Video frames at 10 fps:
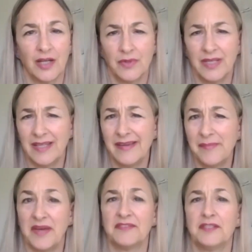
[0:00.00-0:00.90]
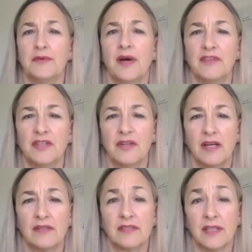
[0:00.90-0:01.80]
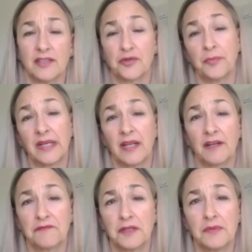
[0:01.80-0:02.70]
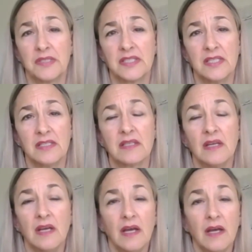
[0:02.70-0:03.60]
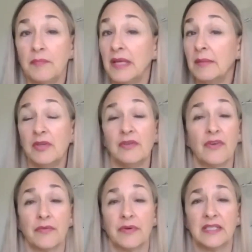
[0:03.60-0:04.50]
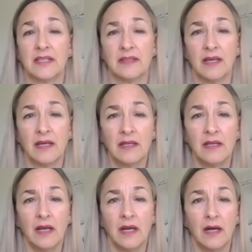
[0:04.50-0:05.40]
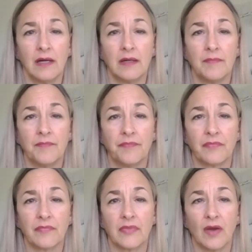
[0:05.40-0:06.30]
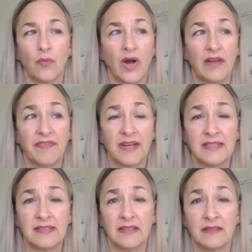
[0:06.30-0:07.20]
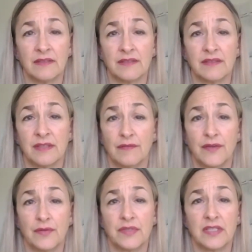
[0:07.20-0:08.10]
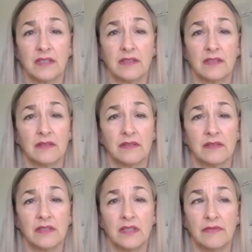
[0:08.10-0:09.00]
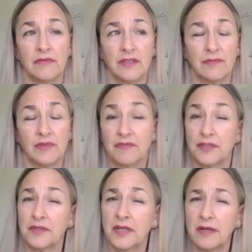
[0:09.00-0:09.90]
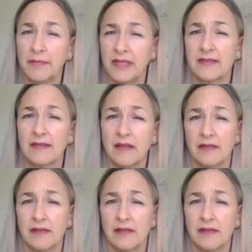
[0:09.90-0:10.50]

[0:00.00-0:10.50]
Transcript: what EMFs you have in your house, electromagnetic frequencies. Maybe you've already done that. Wi-Fi signals, cell phone signals, even the refrigerator makes